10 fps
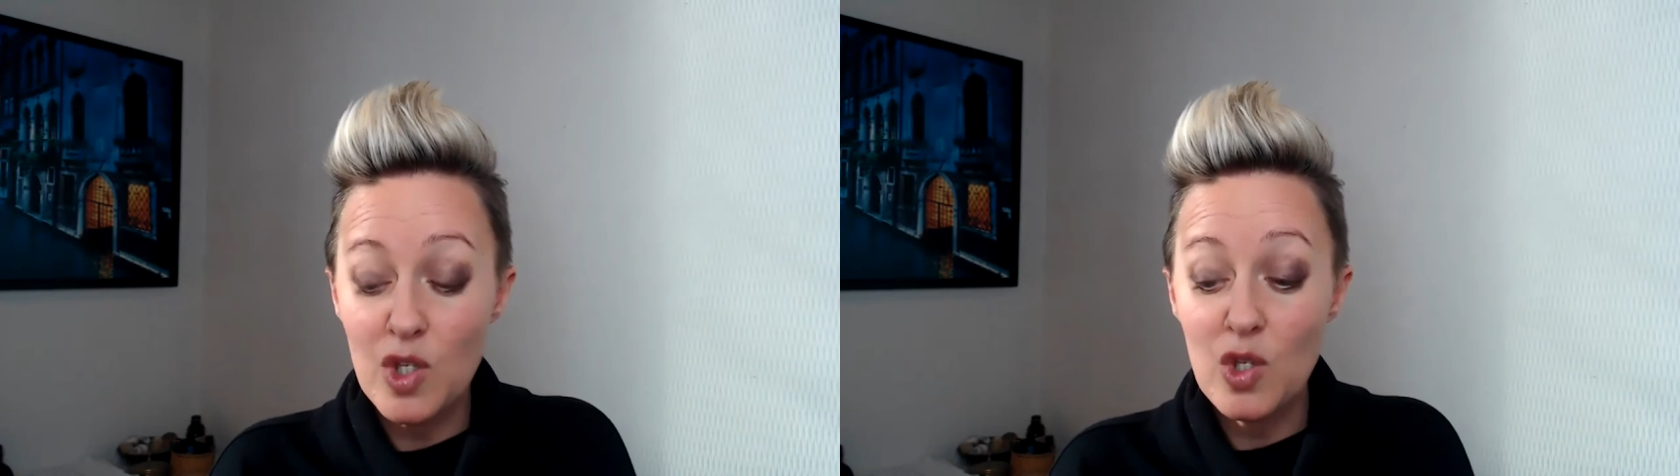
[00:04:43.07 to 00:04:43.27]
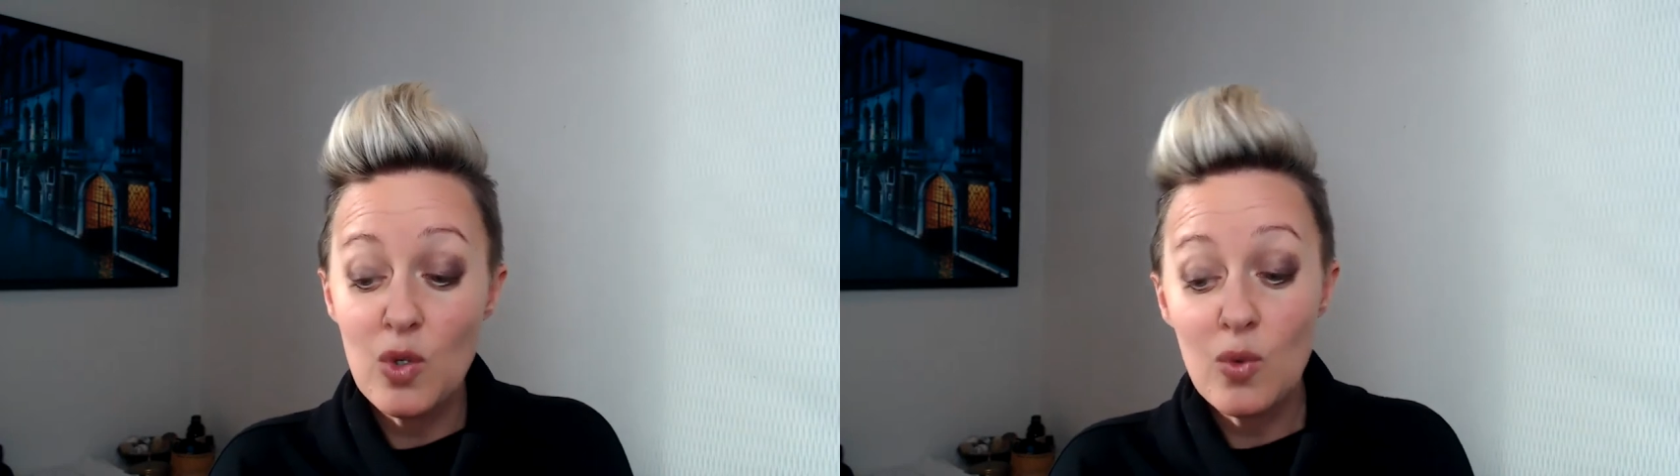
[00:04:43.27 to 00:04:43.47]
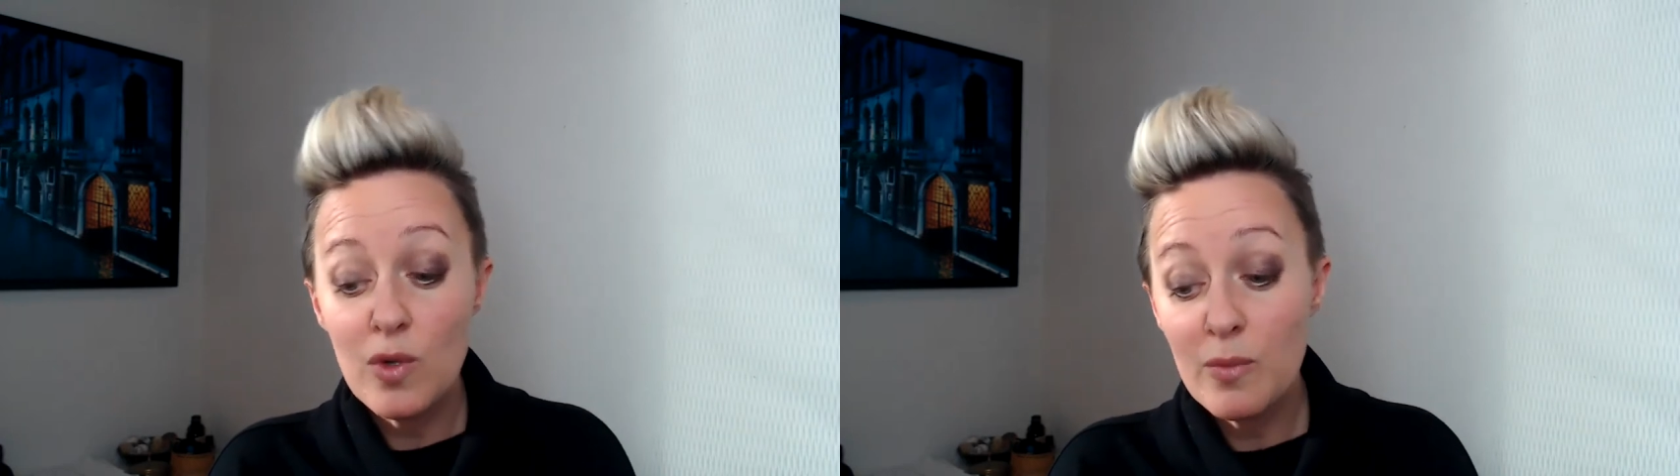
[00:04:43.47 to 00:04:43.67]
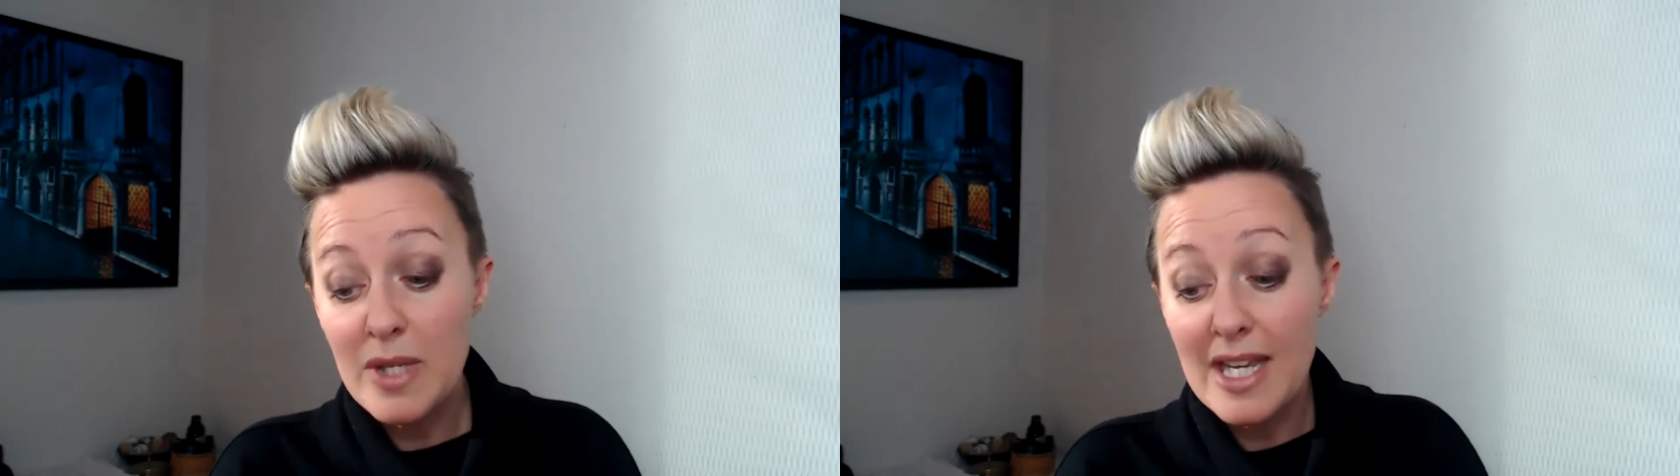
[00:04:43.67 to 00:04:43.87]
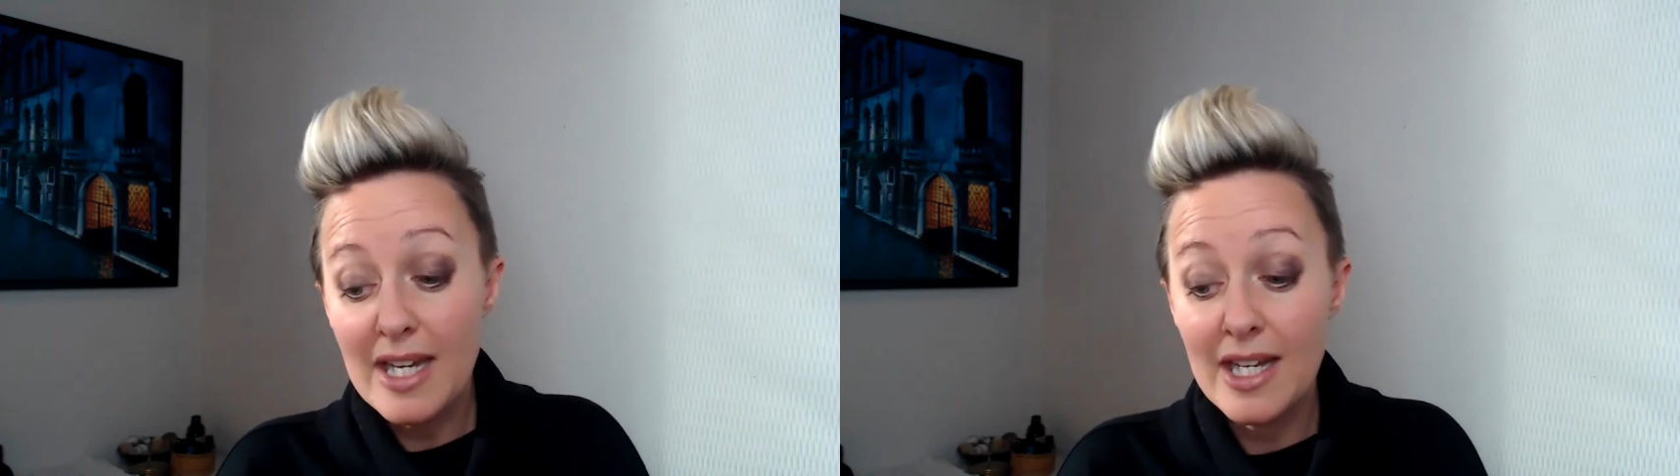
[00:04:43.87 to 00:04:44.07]
you will be
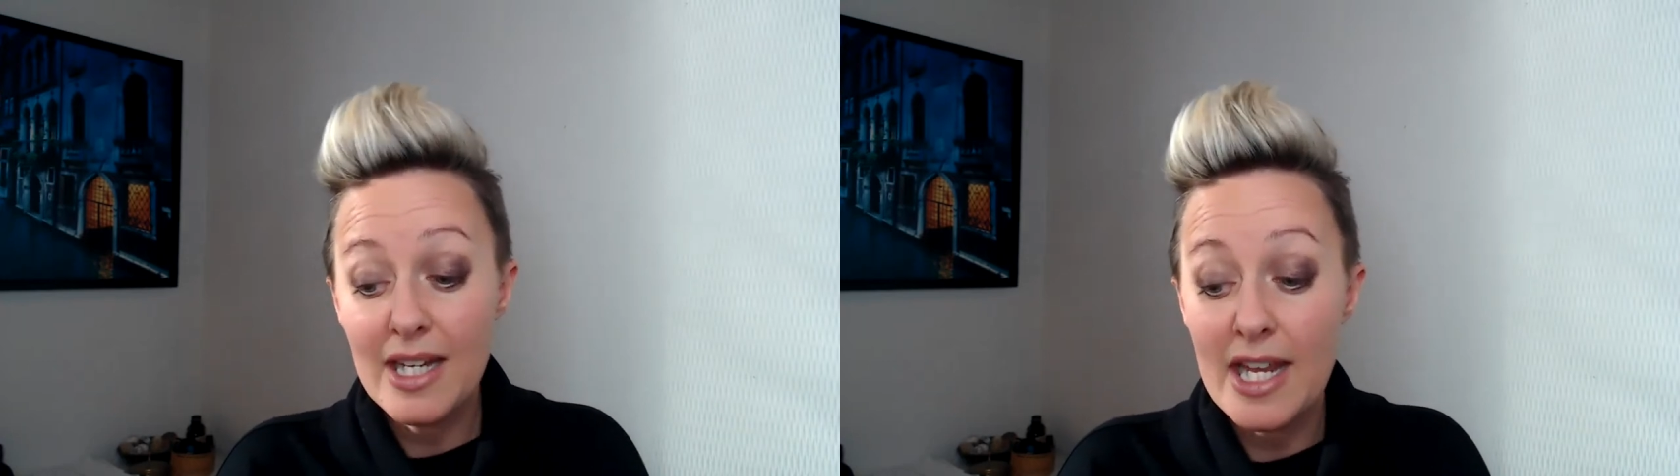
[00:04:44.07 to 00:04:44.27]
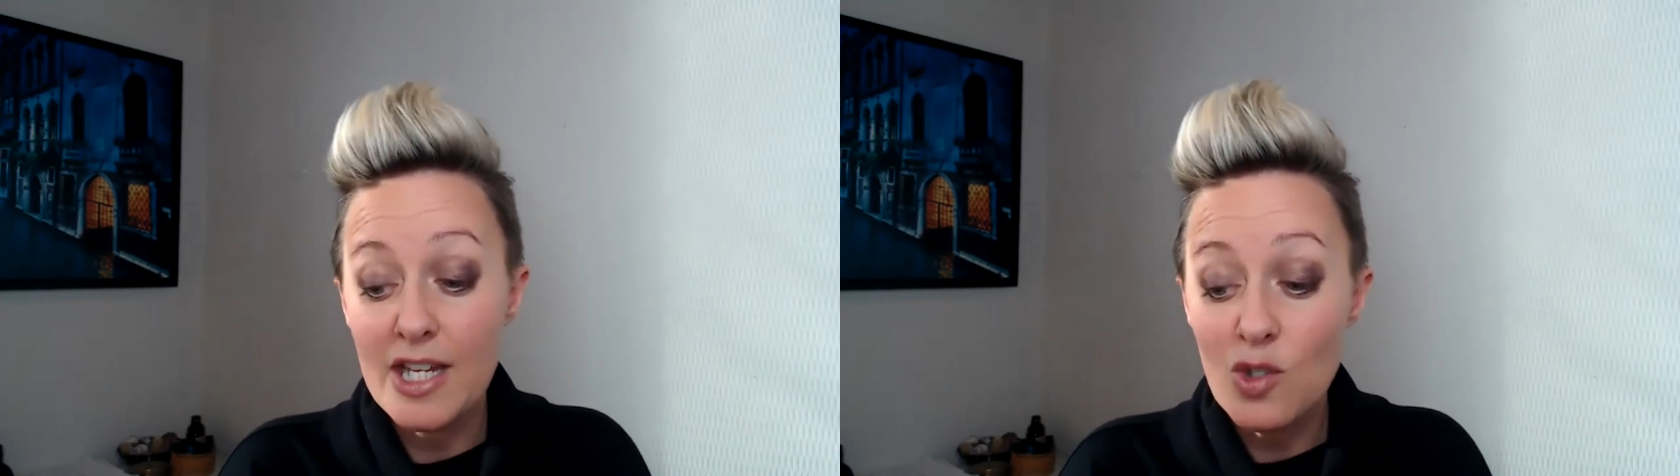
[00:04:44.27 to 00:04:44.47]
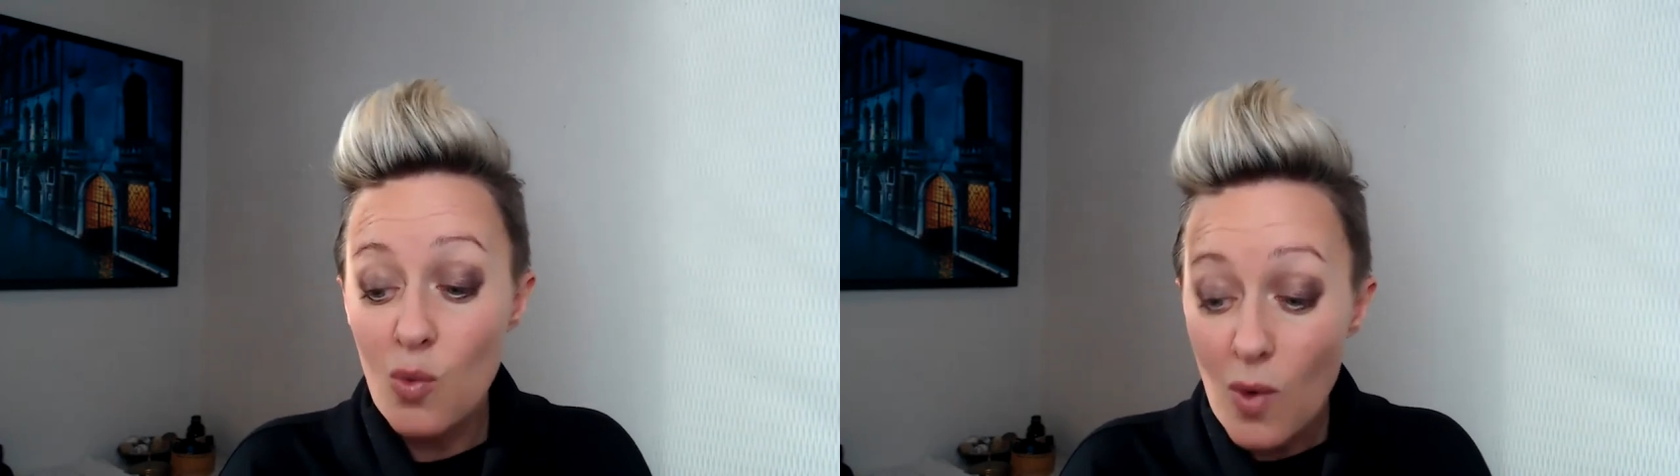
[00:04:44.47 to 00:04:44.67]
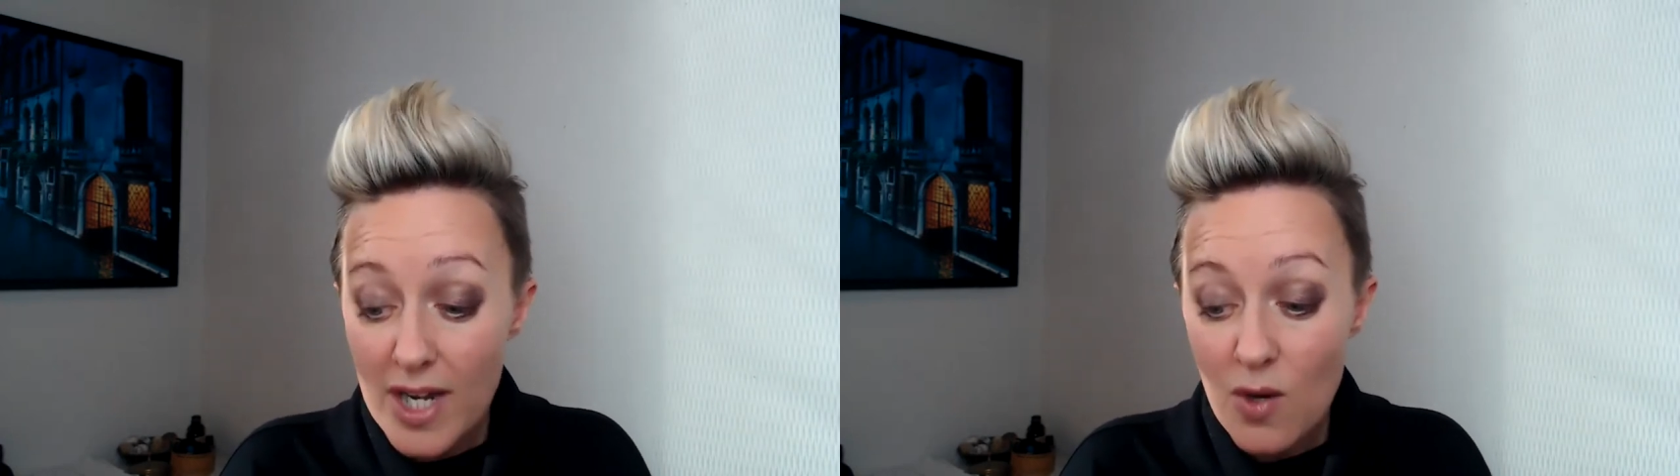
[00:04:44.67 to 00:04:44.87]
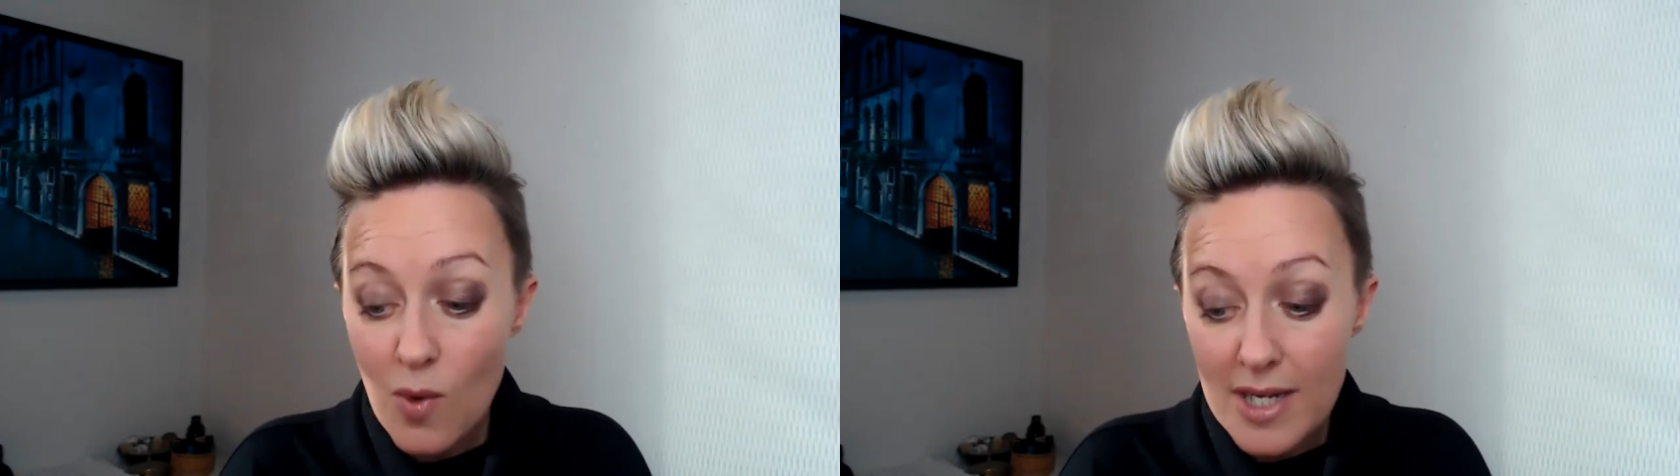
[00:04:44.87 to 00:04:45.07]
getting a
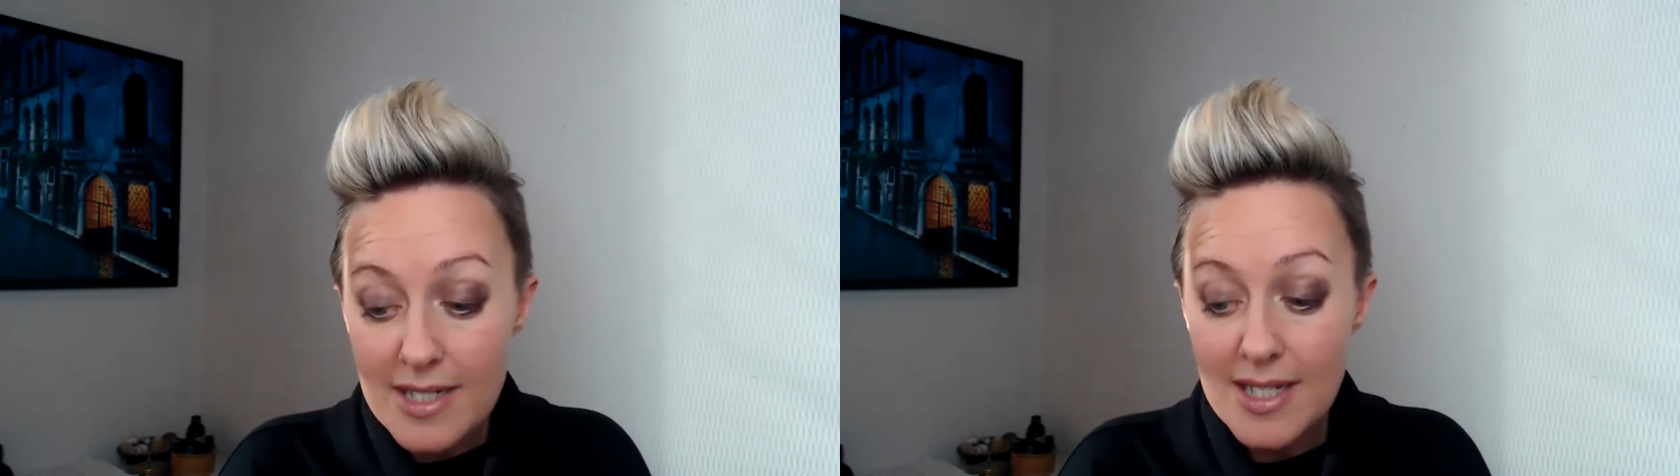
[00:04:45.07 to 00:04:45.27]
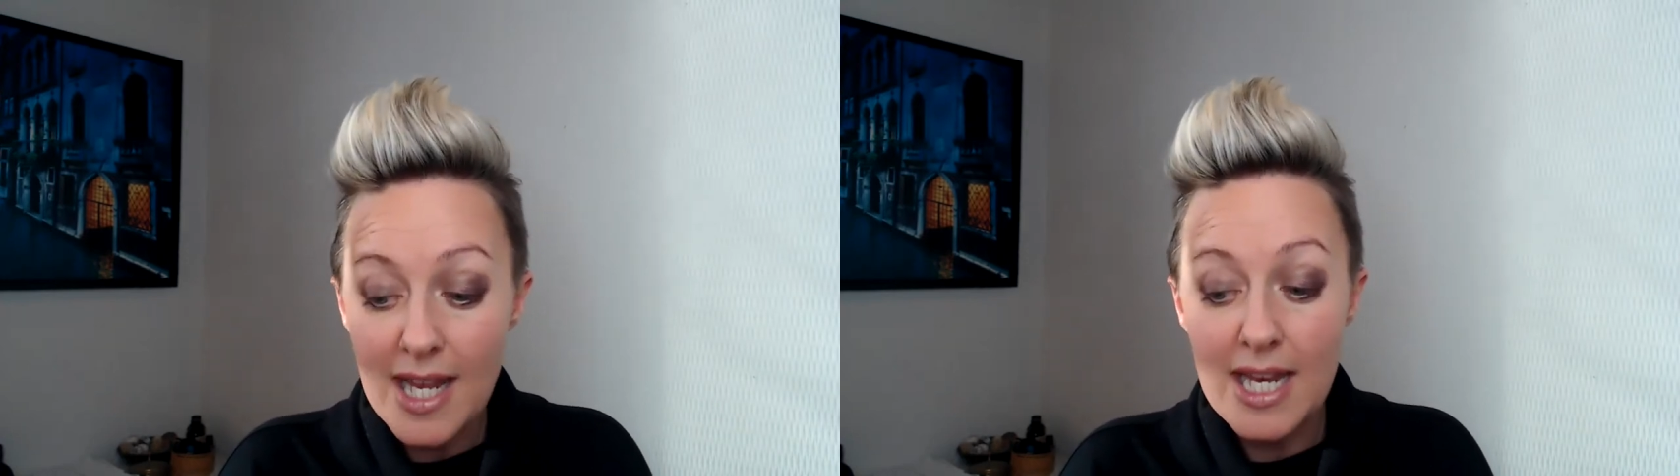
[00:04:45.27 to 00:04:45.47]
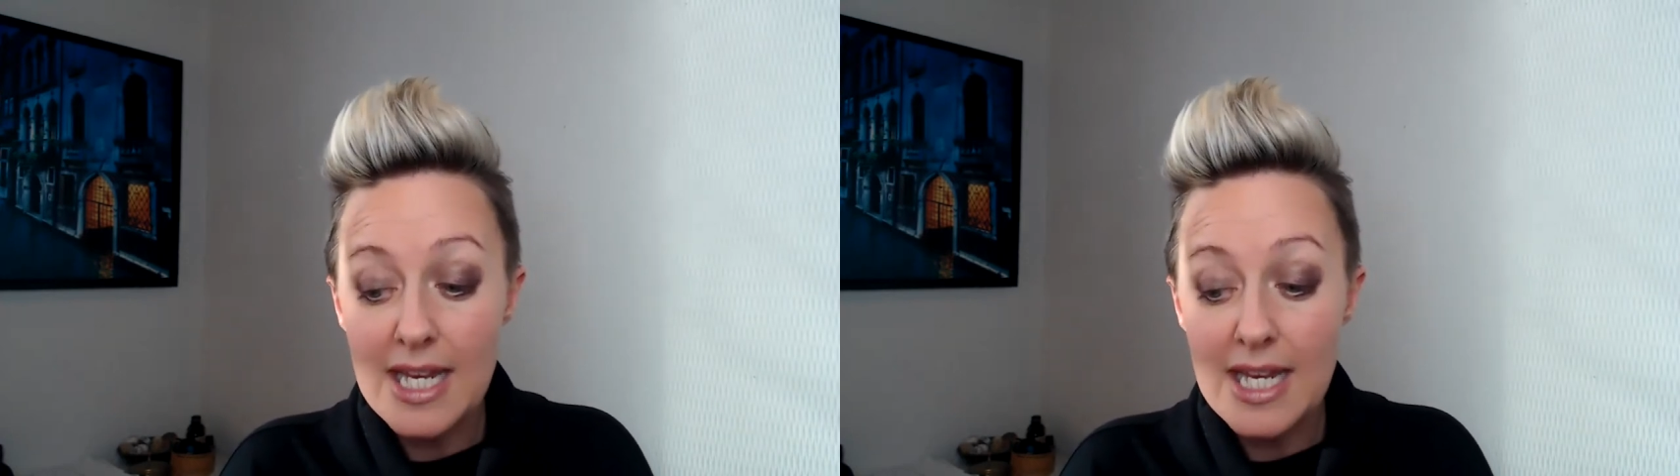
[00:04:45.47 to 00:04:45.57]
21 day